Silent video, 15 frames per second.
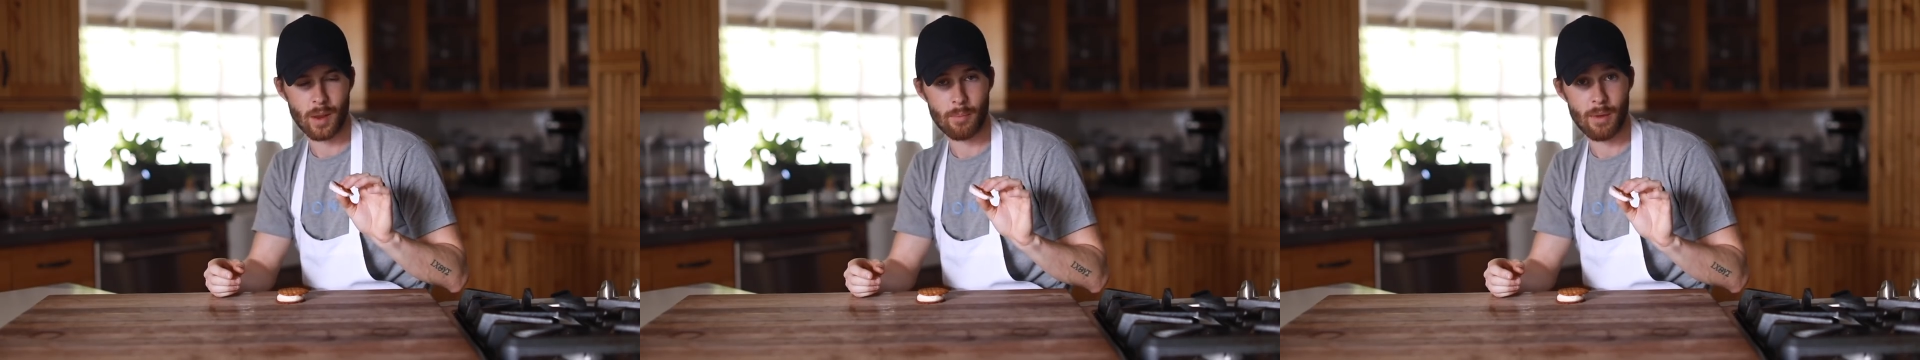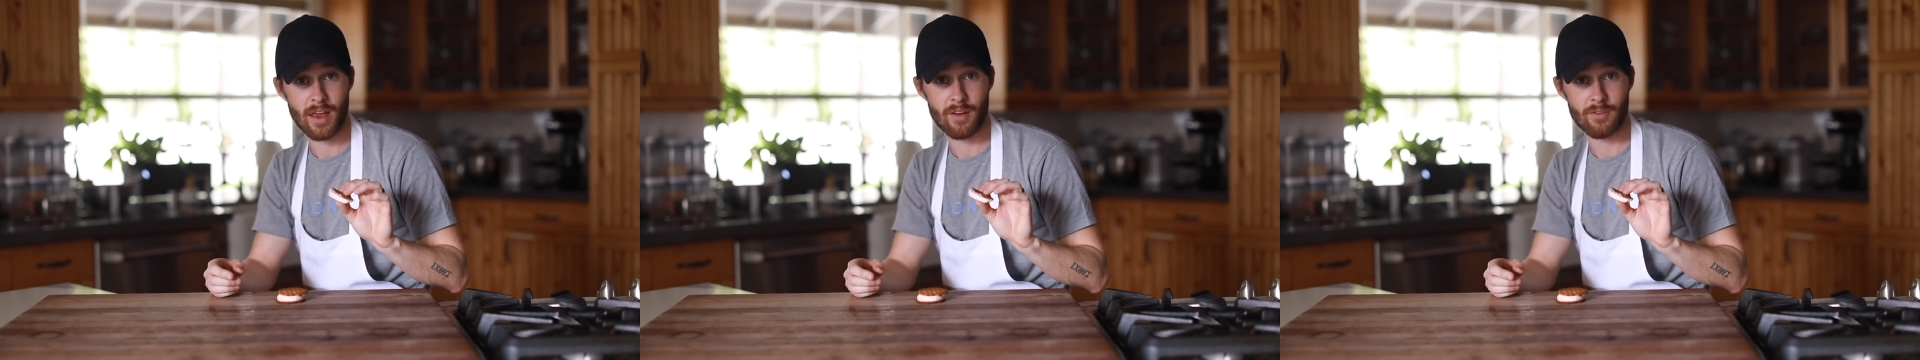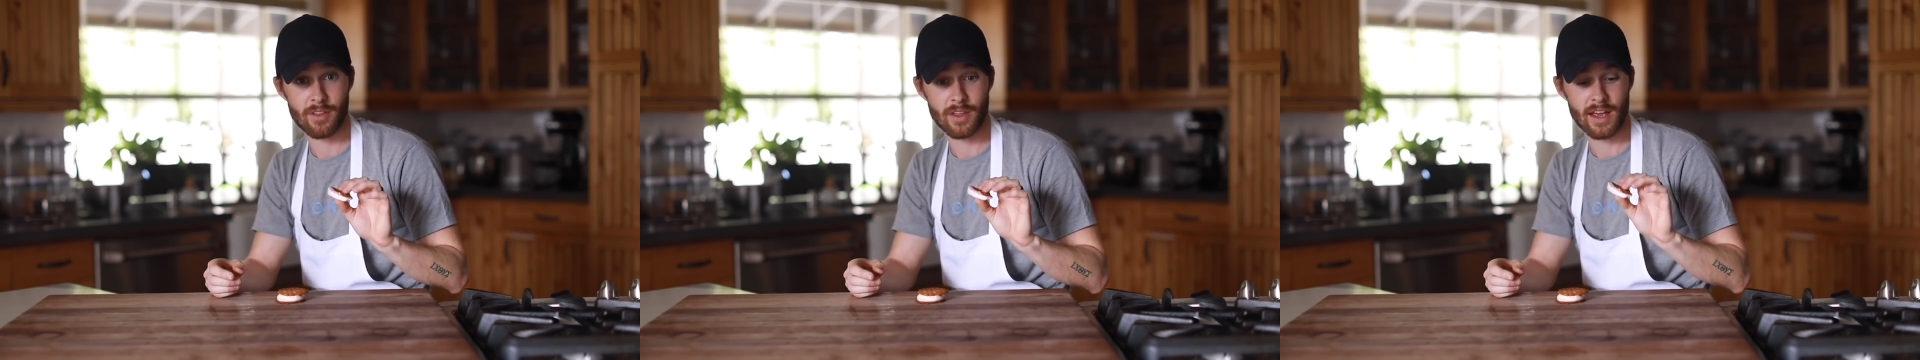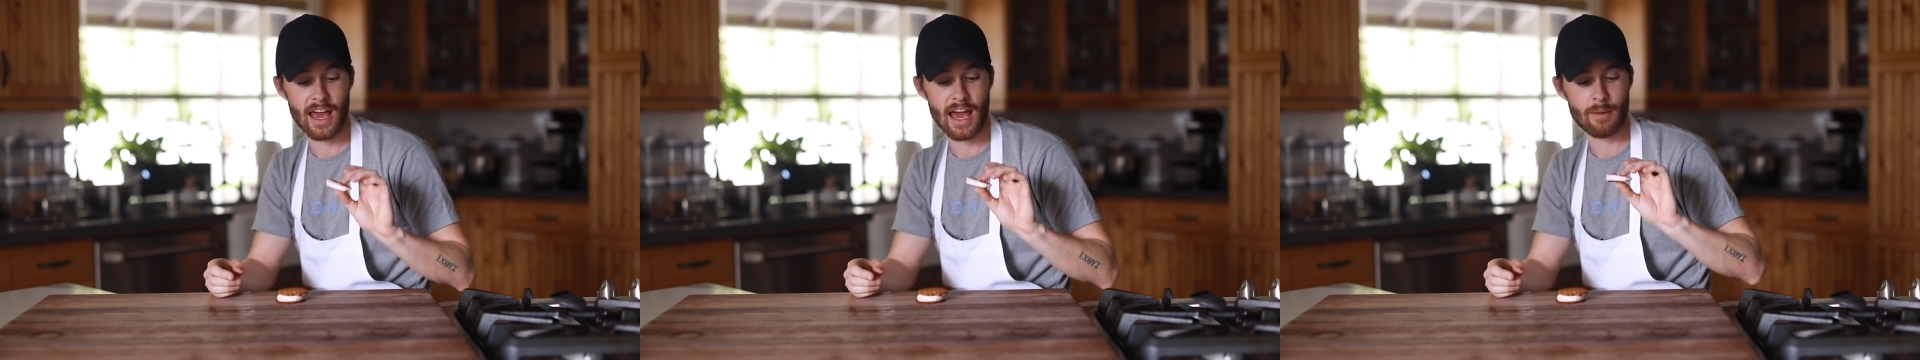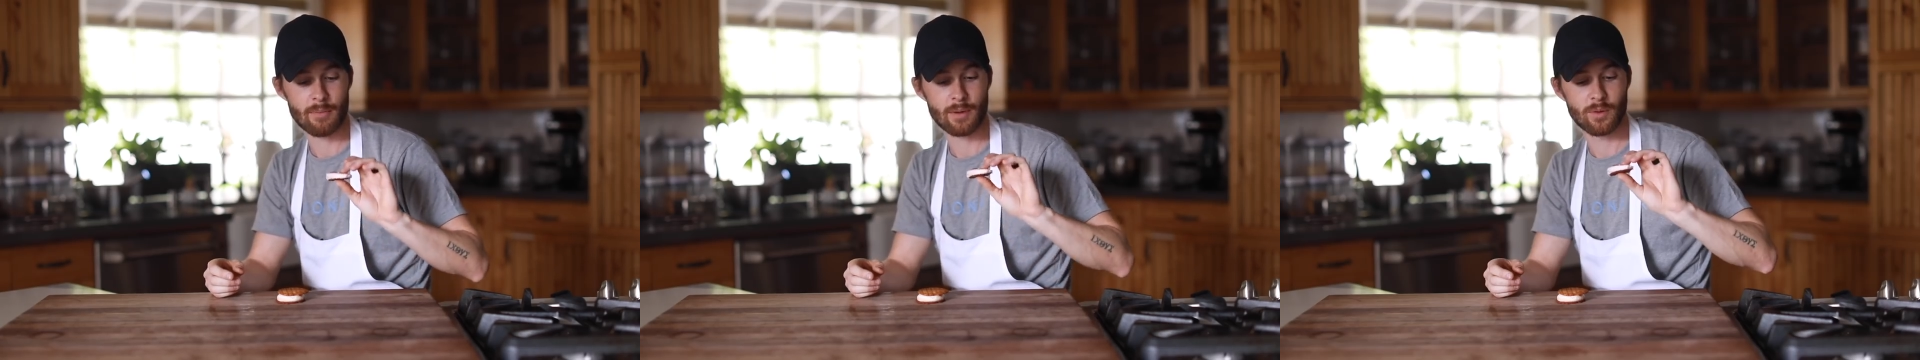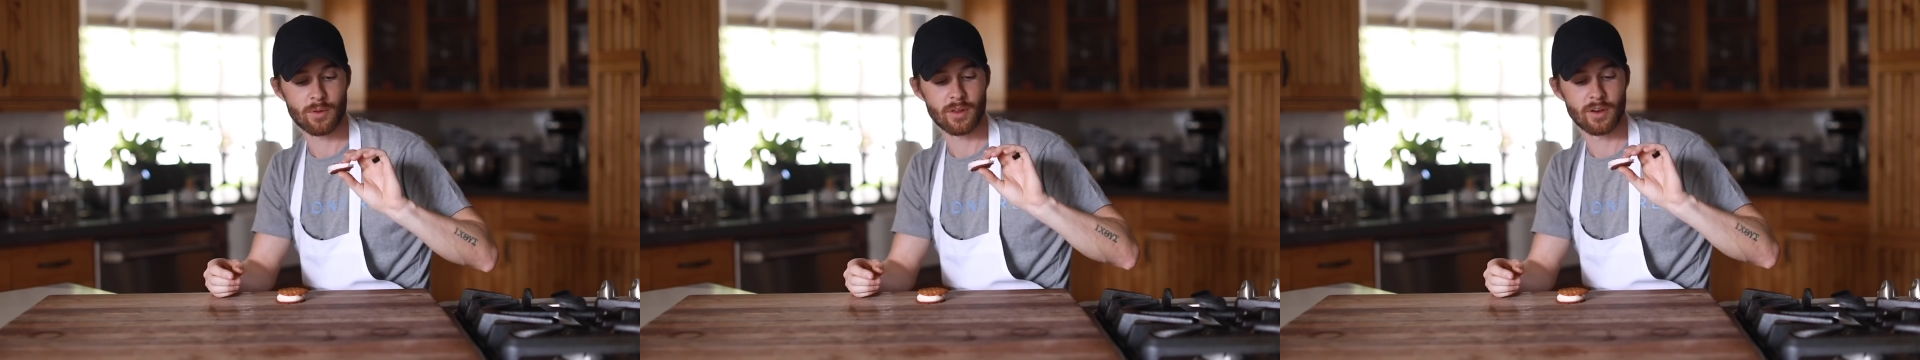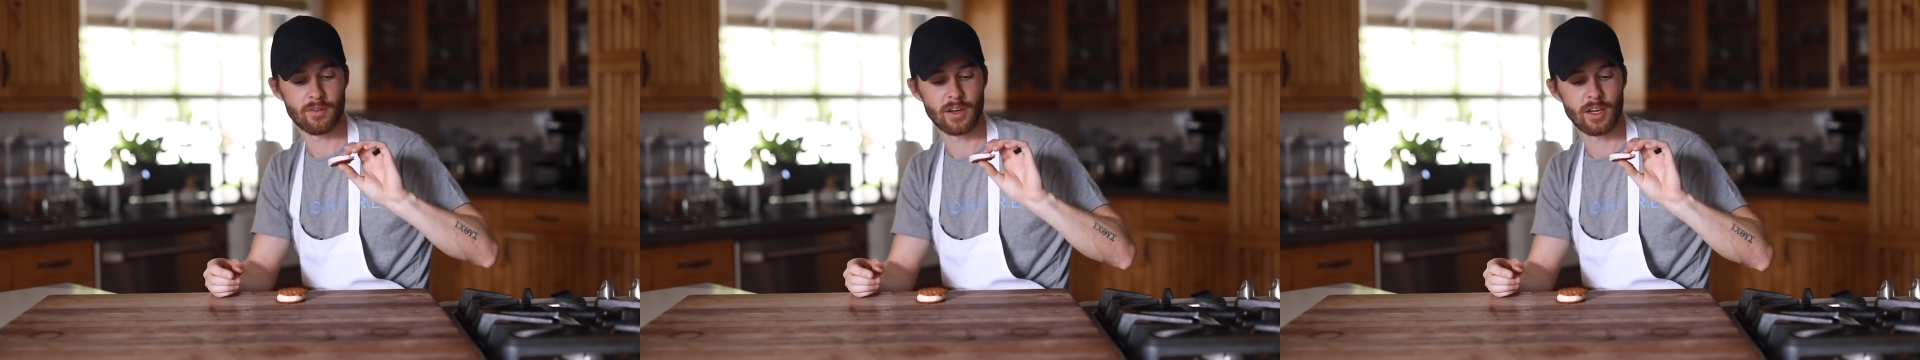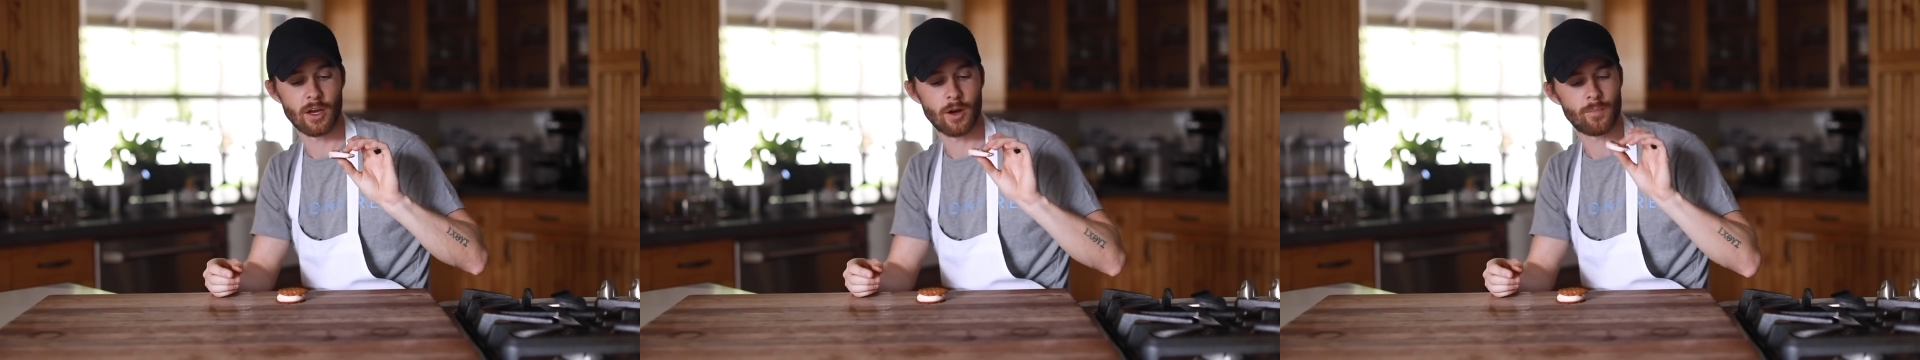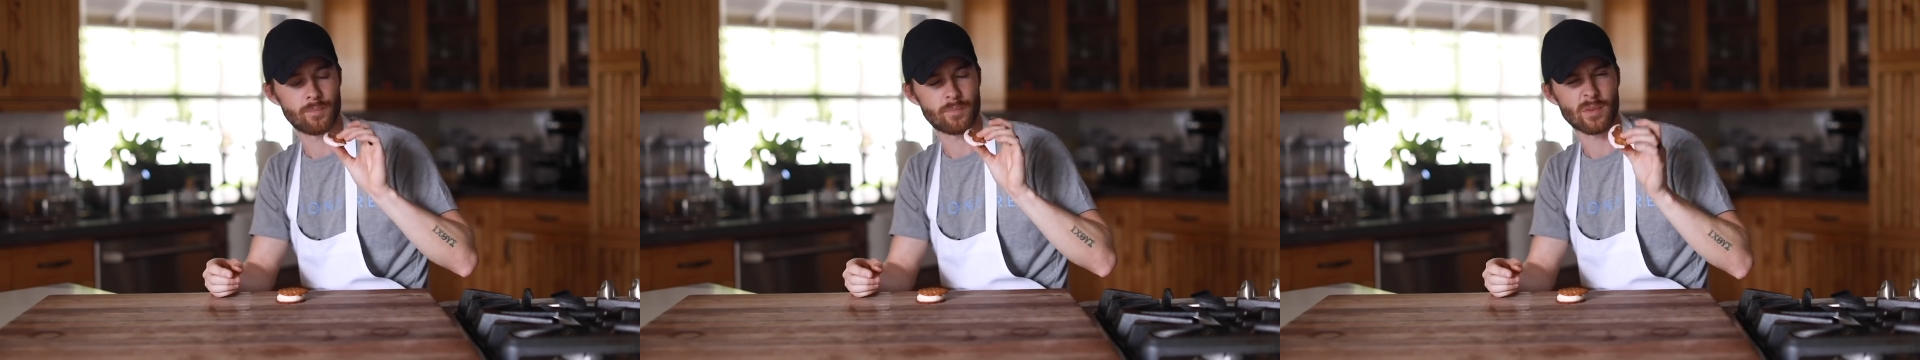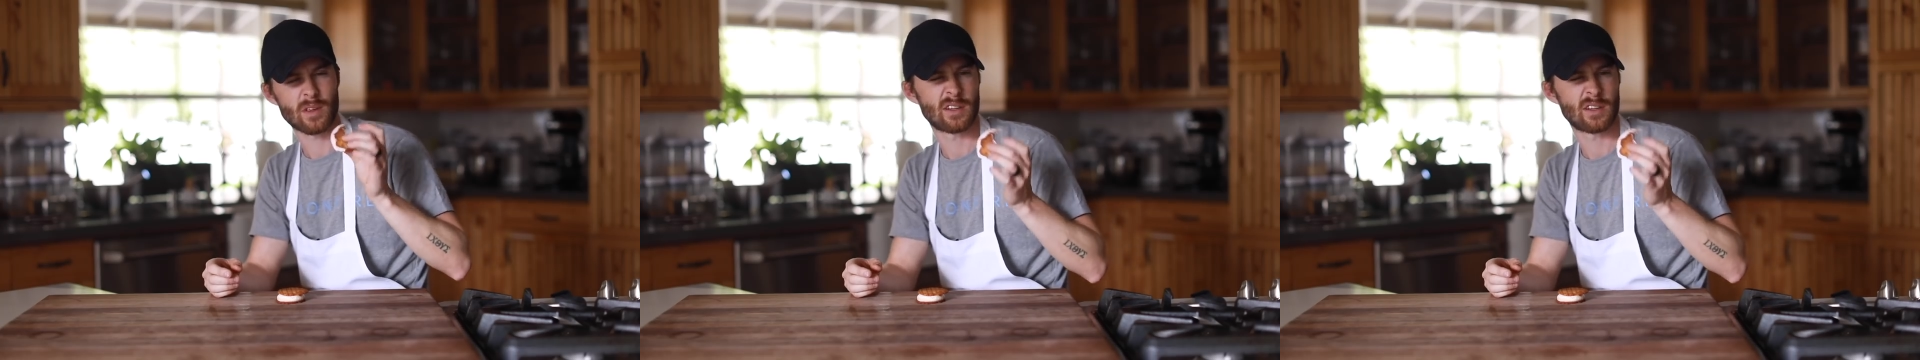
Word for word: make everything happen within a video,